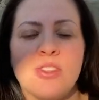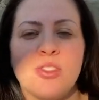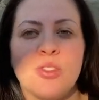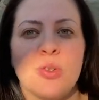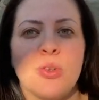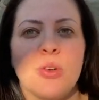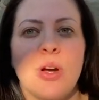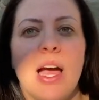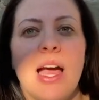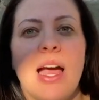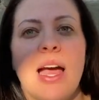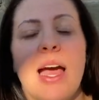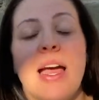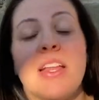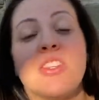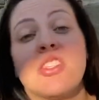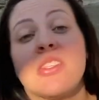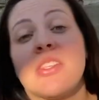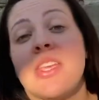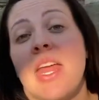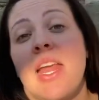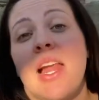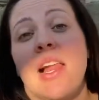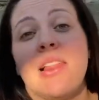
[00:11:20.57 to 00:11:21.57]
So I
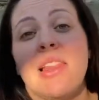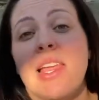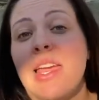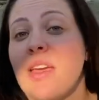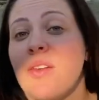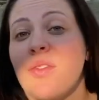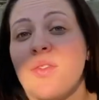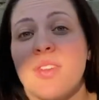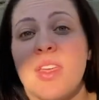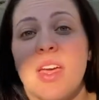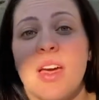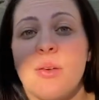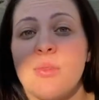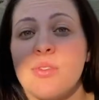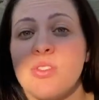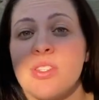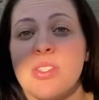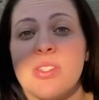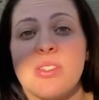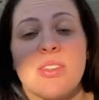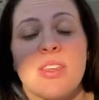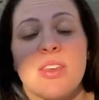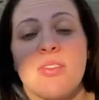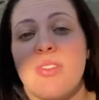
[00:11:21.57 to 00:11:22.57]
just kind of left it. I was
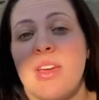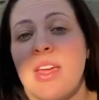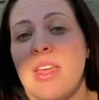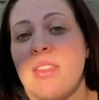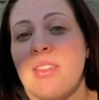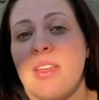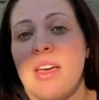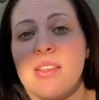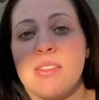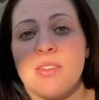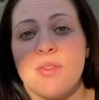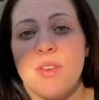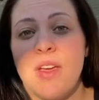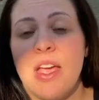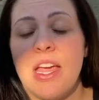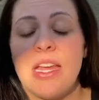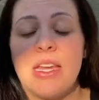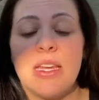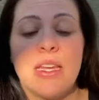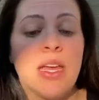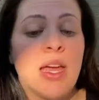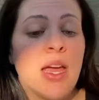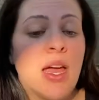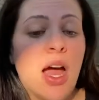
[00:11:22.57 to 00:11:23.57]
just like, right, that's
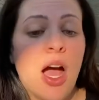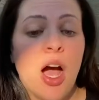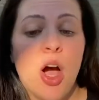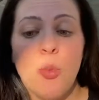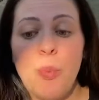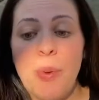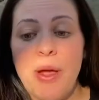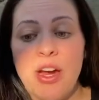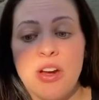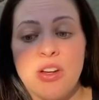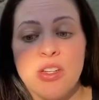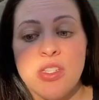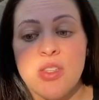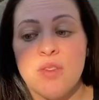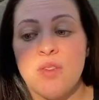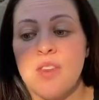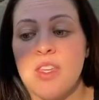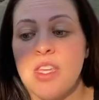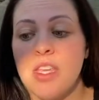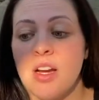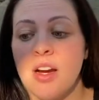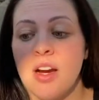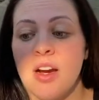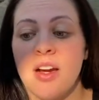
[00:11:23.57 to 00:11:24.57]
fine, I'll
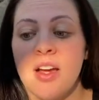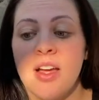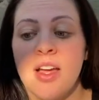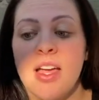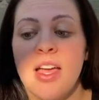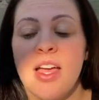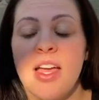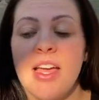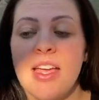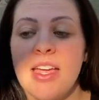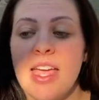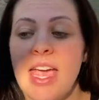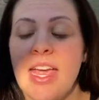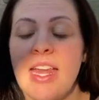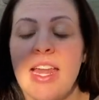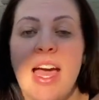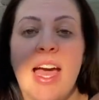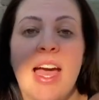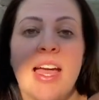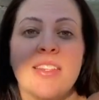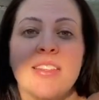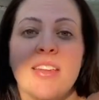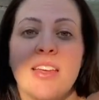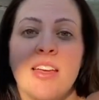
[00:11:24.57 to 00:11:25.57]
persevere. Kind of
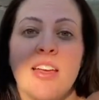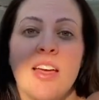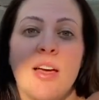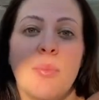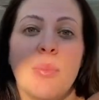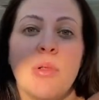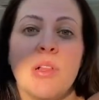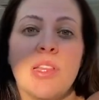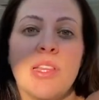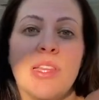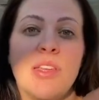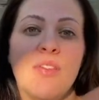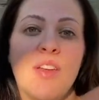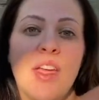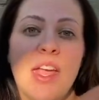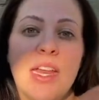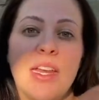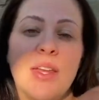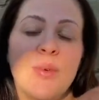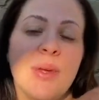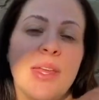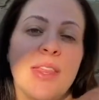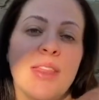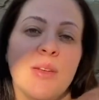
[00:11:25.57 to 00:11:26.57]
had a belief
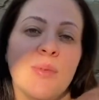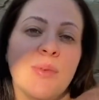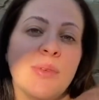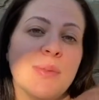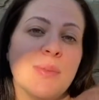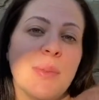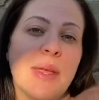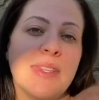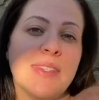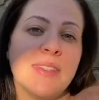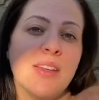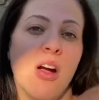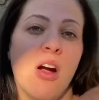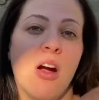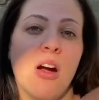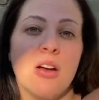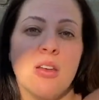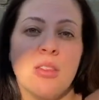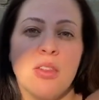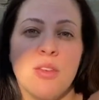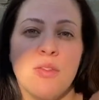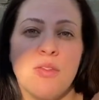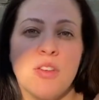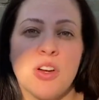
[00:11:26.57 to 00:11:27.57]
anyway that it was meant to hurt
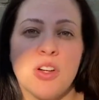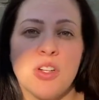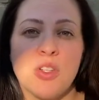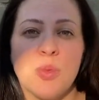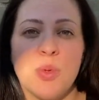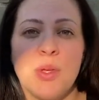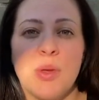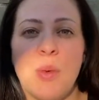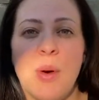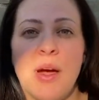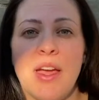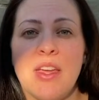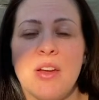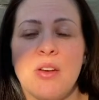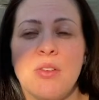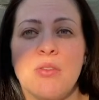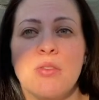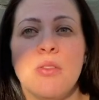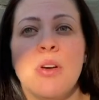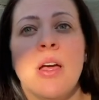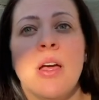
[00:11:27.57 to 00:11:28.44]
in the first wee while.